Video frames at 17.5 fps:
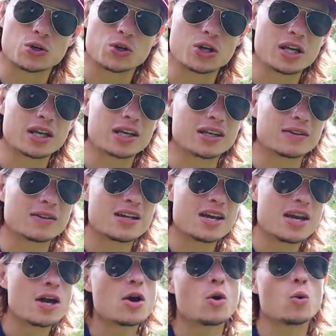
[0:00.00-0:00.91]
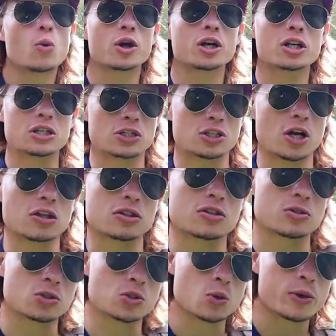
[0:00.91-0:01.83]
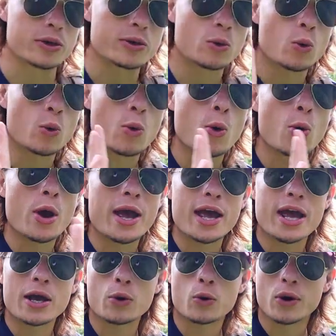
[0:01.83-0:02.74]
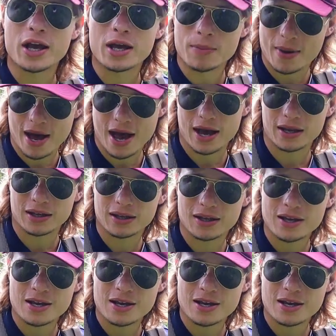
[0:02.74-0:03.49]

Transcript: Creek. And we're gonna start the story way, way back.